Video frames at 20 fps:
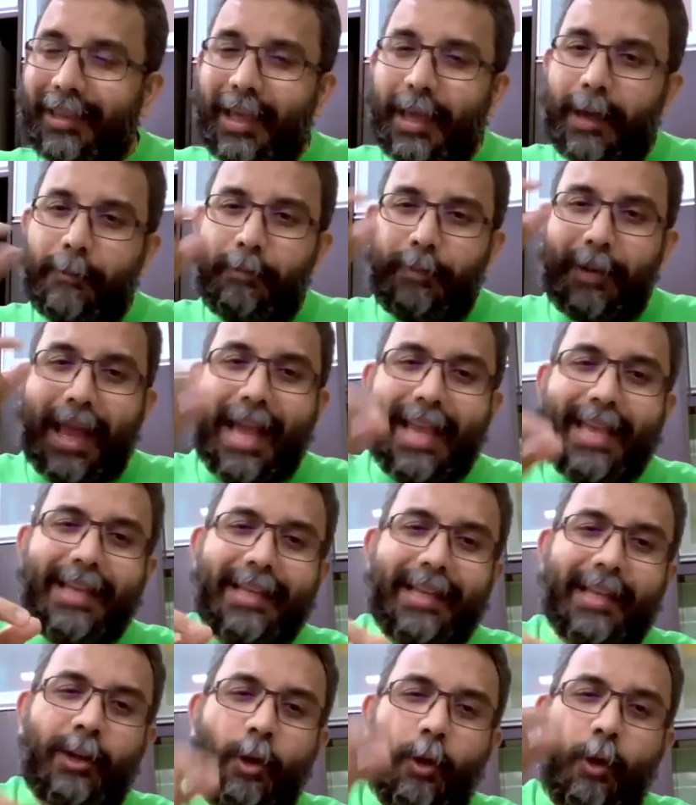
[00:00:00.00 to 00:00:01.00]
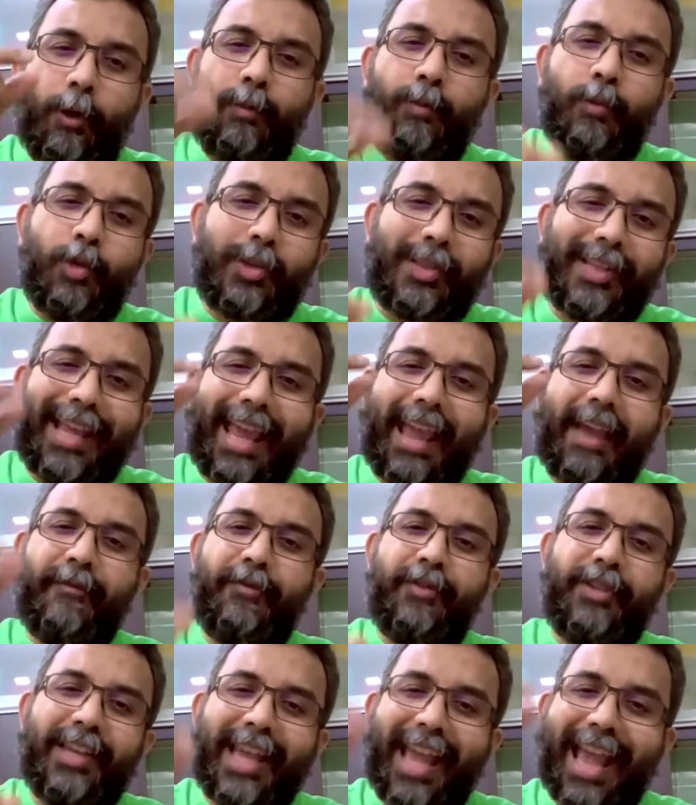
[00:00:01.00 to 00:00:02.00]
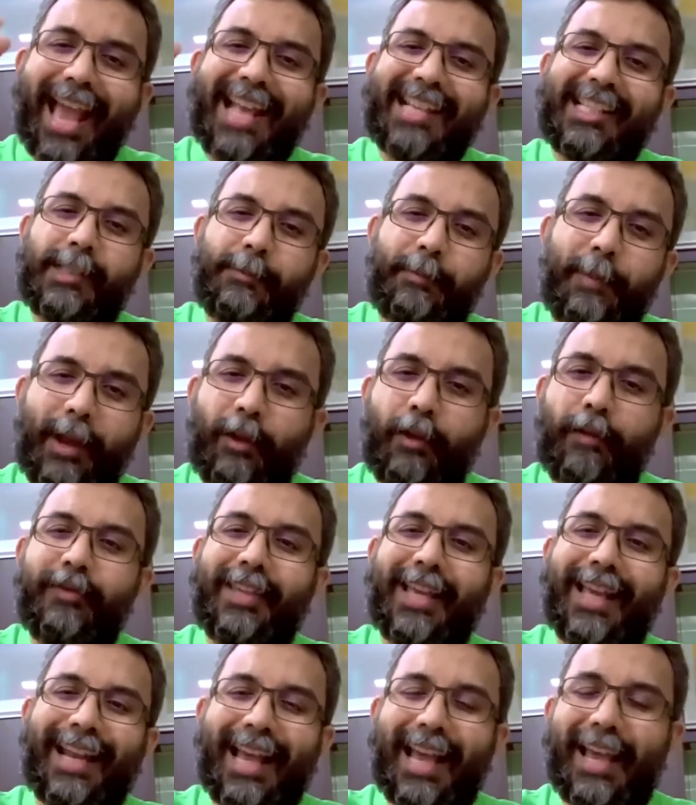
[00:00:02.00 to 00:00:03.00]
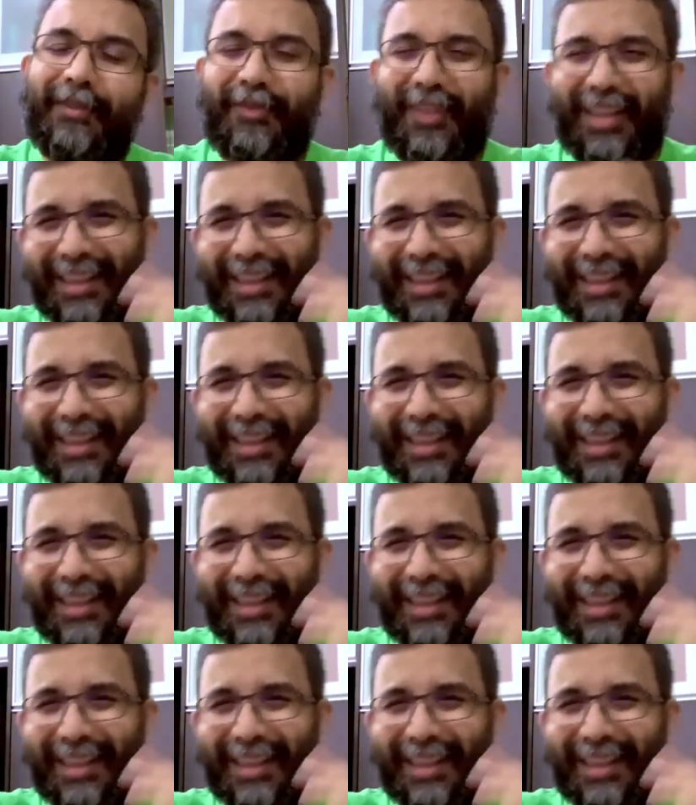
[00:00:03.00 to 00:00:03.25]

they apply it in almost every aspect of their life.